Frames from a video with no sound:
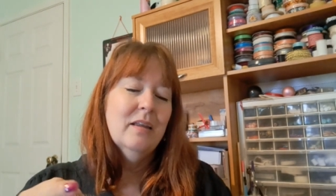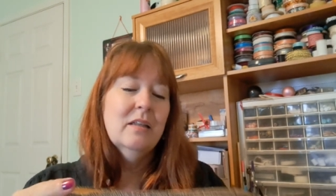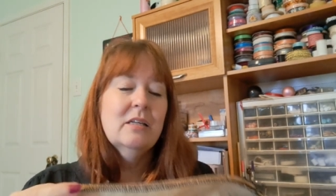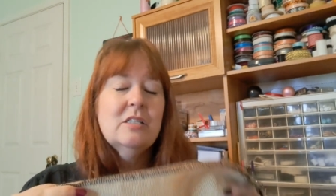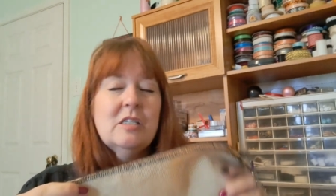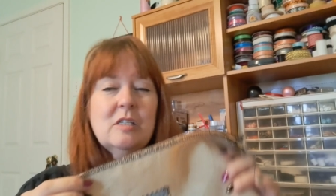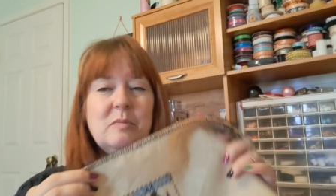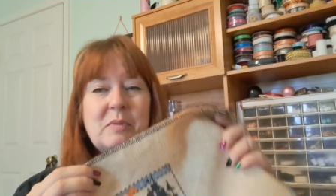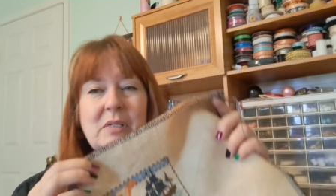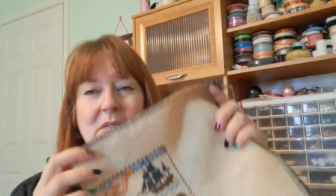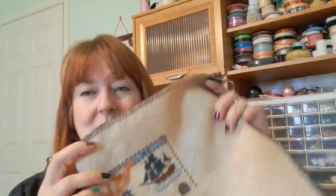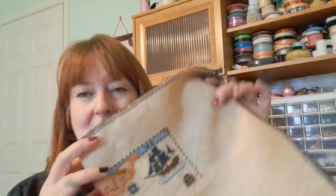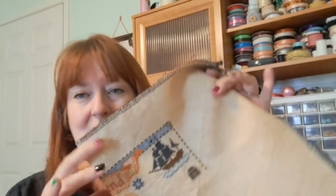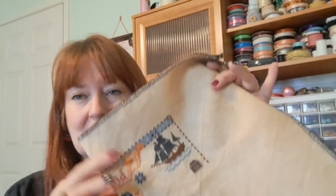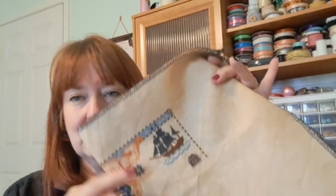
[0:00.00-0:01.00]
now, this is
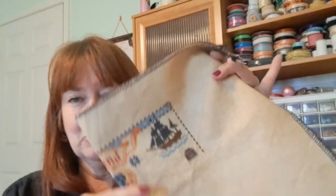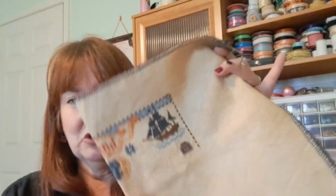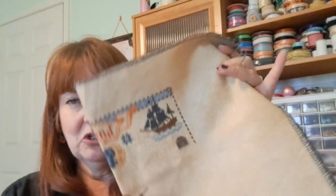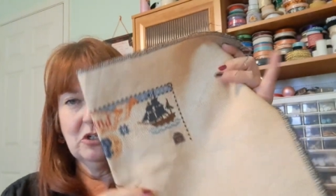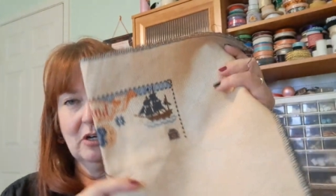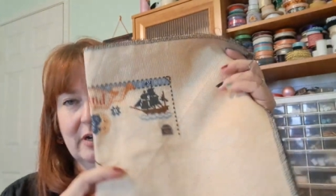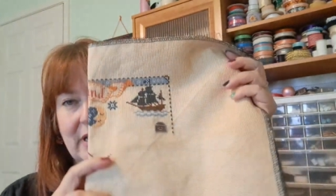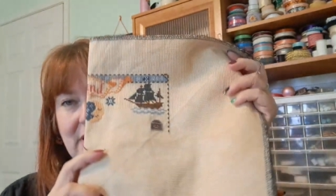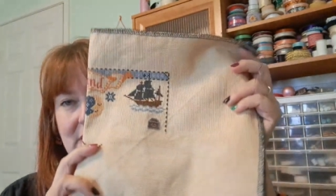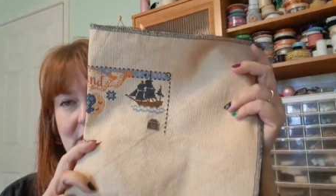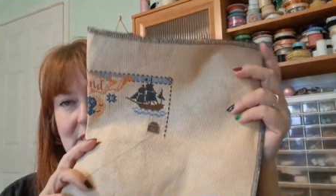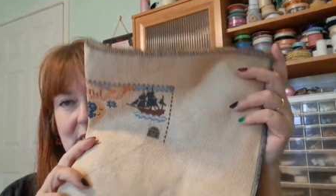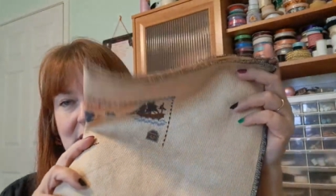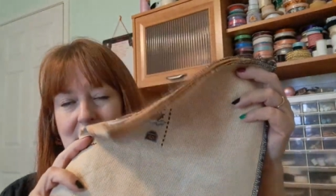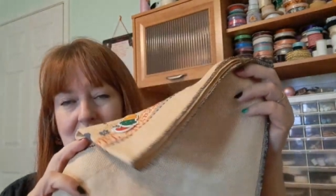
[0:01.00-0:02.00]
being stitched on a
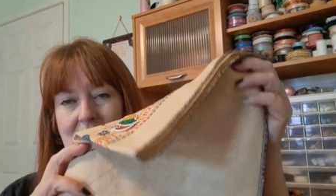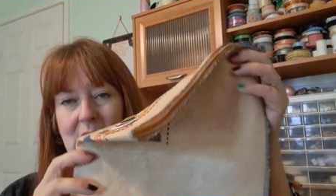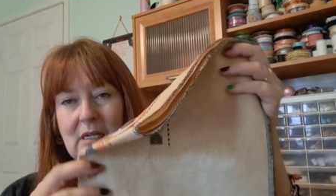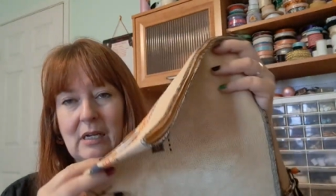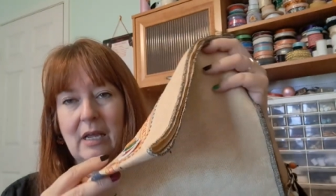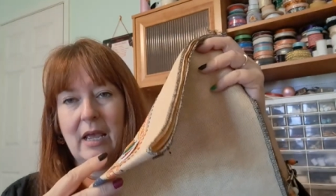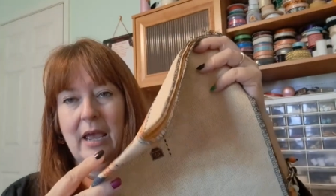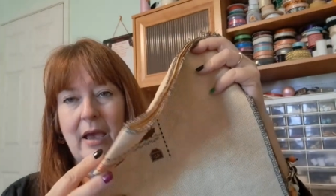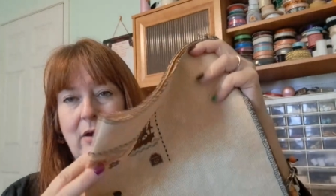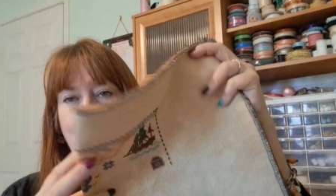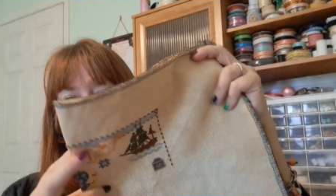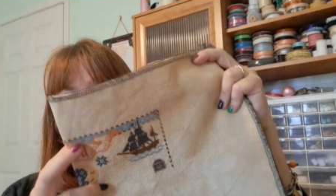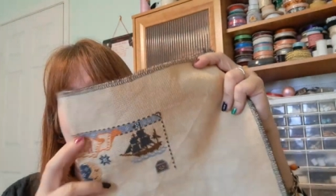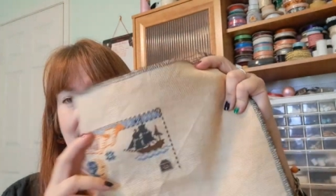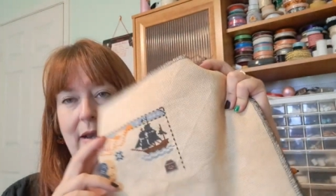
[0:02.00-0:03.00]
16
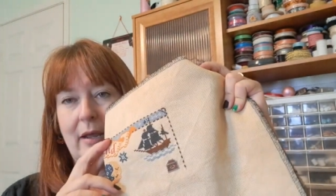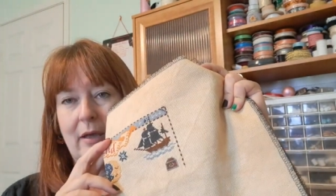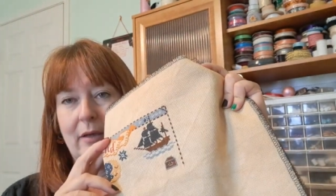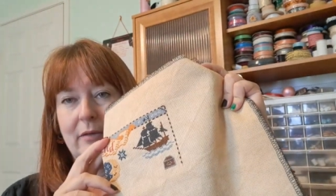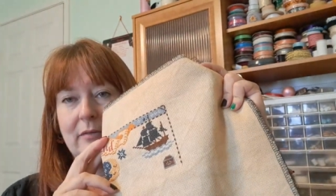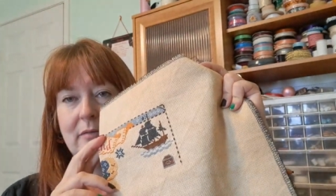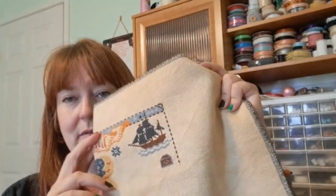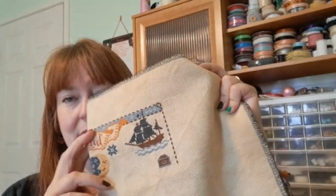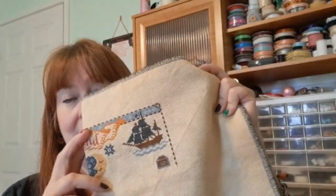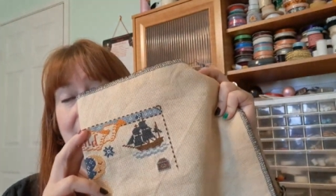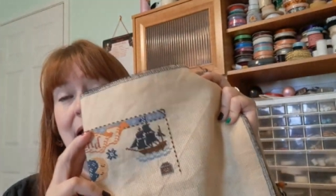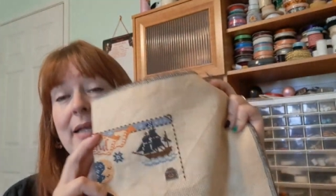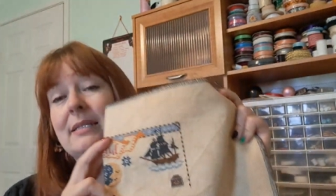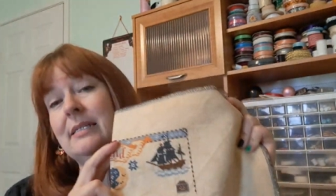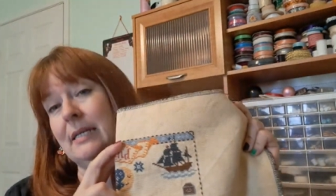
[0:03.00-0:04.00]
count Aida that
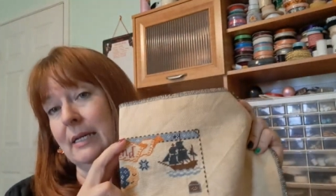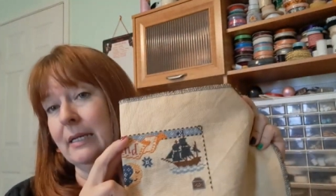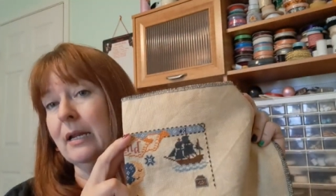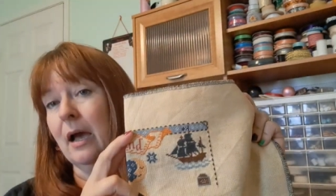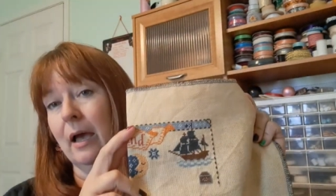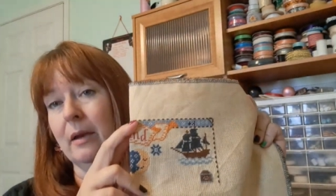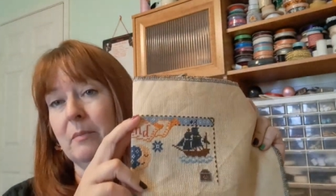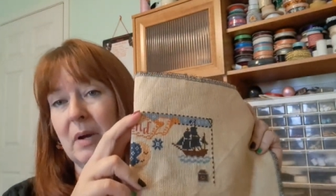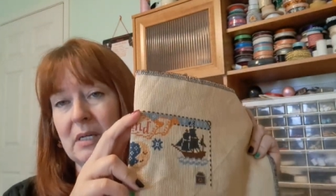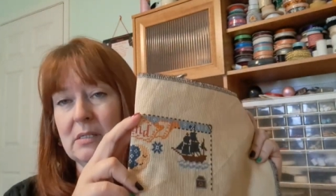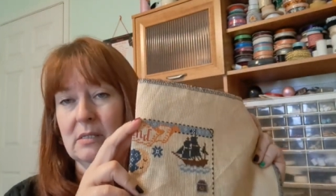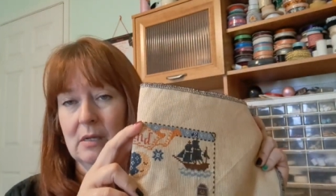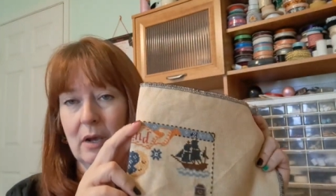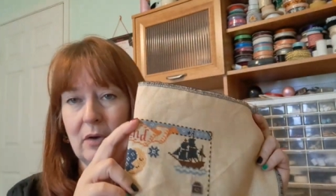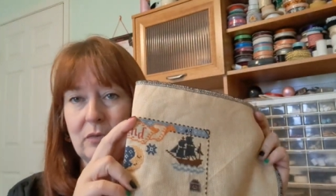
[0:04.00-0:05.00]
I tea dyed
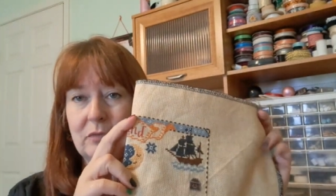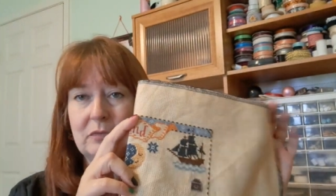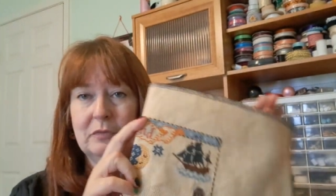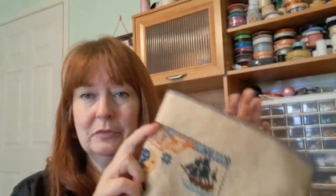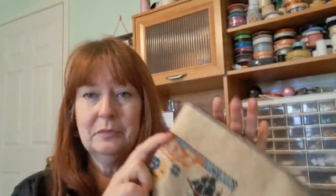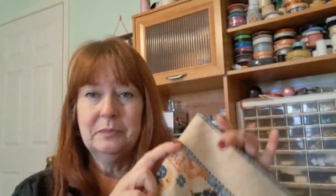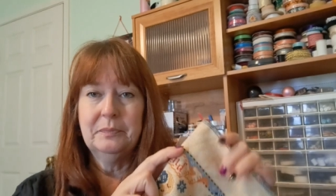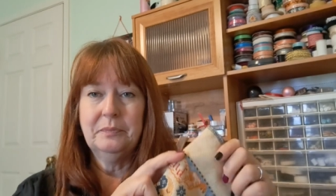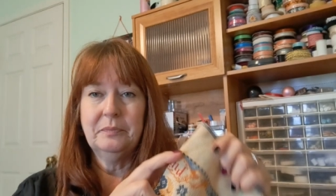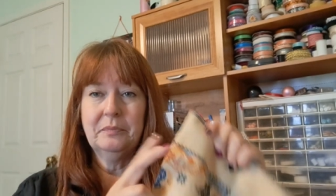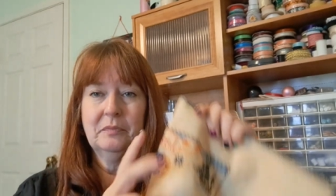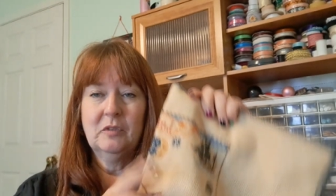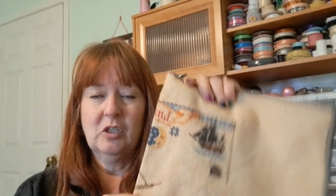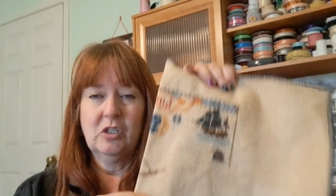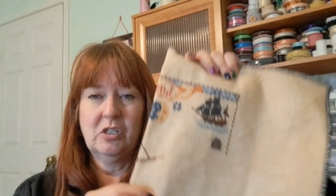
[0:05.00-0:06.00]
myself
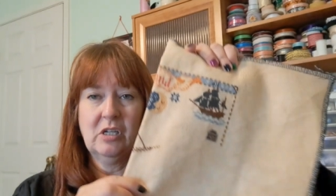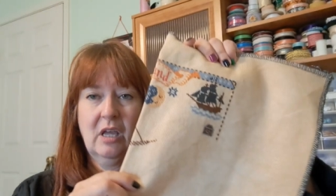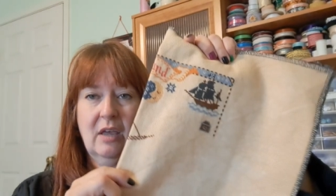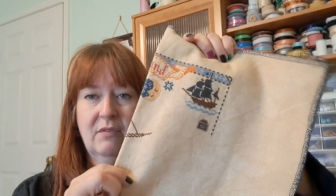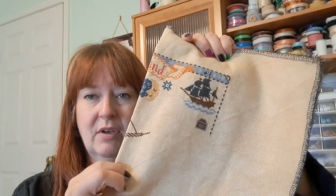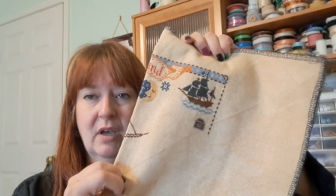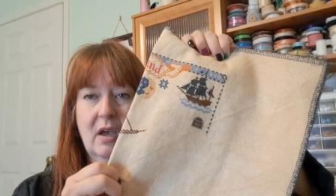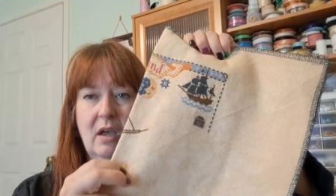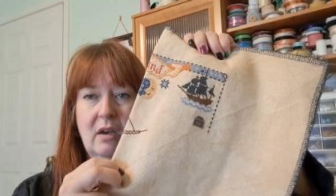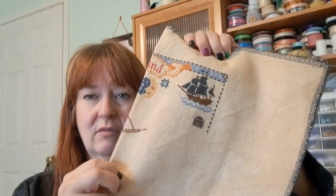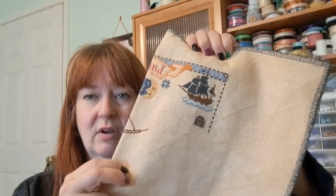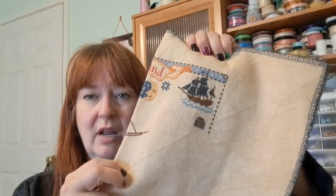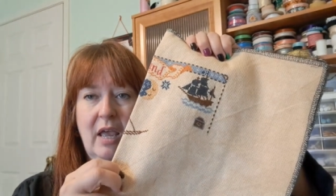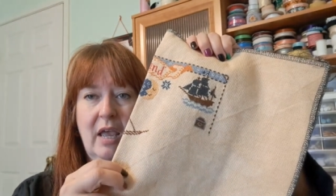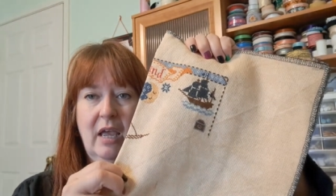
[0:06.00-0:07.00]
just to give it kind of
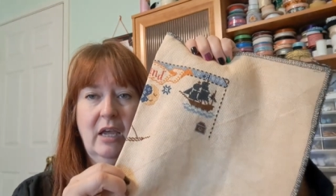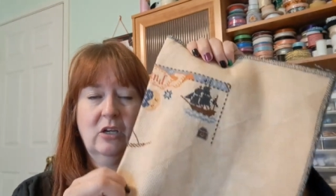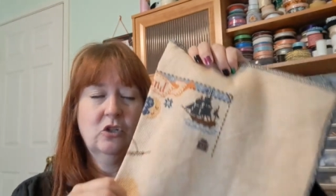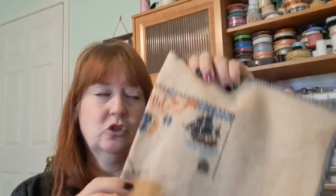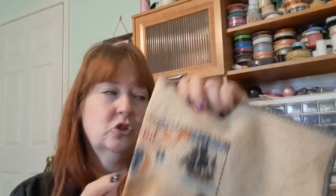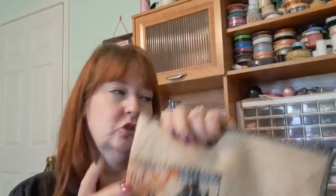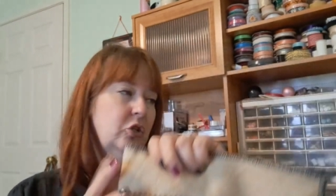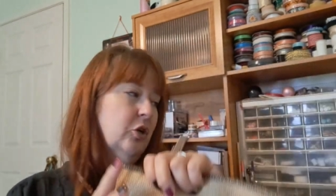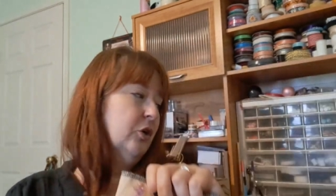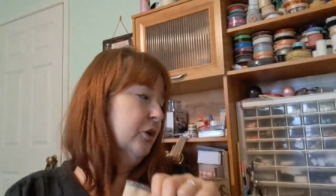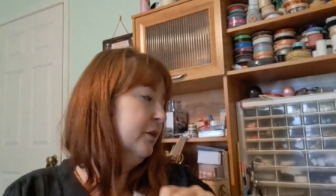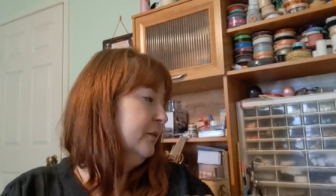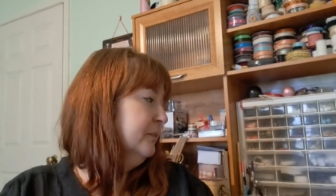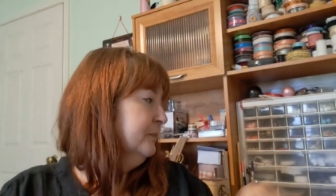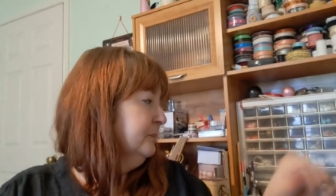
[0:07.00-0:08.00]
an aged look.